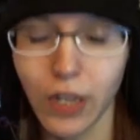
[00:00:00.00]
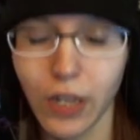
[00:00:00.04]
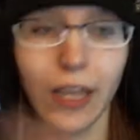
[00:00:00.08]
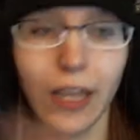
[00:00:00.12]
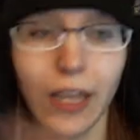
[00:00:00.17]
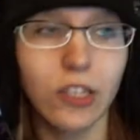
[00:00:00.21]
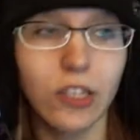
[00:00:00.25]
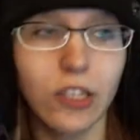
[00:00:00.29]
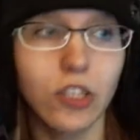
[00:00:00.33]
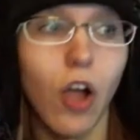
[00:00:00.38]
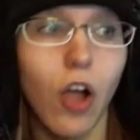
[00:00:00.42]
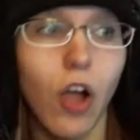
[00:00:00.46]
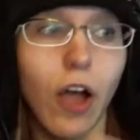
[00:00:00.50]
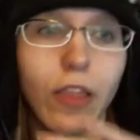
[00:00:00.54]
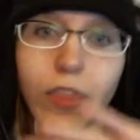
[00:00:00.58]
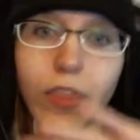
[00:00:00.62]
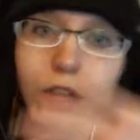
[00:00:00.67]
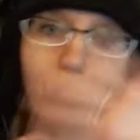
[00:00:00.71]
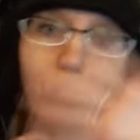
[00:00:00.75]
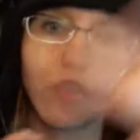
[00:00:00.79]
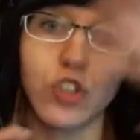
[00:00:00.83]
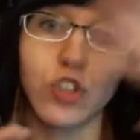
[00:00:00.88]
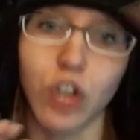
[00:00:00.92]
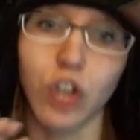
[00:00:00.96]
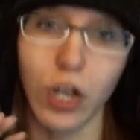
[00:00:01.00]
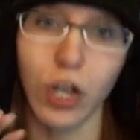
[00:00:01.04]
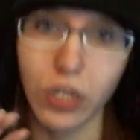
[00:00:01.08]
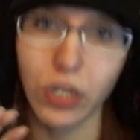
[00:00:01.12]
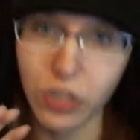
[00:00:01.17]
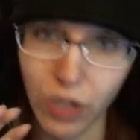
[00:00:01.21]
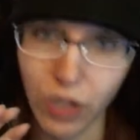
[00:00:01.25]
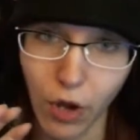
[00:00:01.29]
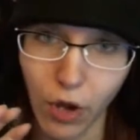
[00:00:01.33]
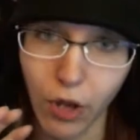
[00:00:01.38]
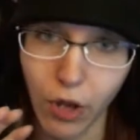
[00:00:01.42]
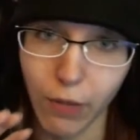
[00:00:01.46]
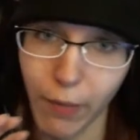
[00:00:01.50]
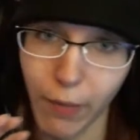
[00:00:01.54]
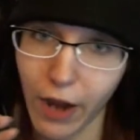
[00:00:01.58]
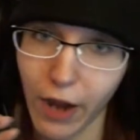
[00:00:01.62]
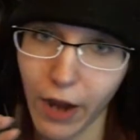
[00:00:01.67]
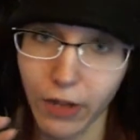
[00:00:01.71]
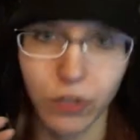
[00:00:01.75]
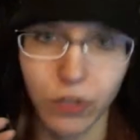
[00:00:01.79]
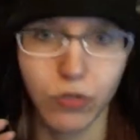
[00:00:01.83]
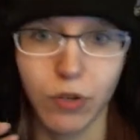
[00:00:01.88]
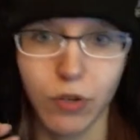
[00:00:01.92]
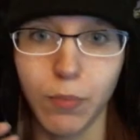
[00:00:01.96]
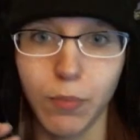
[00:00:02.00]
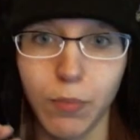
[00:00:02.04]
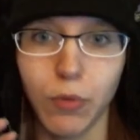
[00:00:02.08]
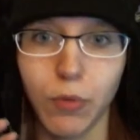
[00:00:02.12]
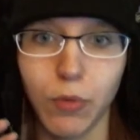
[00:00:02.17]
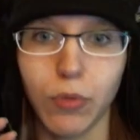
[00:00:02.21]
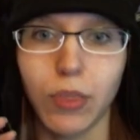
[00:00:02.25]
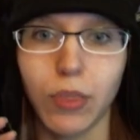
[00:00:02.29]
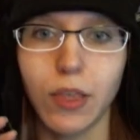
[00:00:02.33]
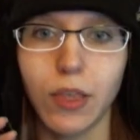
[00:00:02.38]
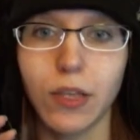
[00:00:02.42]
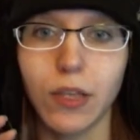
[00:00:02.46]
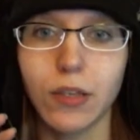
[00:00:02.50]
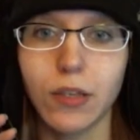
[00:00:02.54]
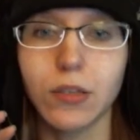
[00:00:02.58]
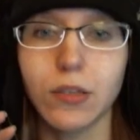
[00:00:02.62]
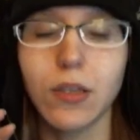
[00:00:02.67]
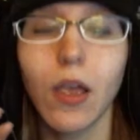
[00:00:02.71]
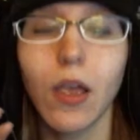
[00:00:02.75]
It's not they're just going back to reboot this.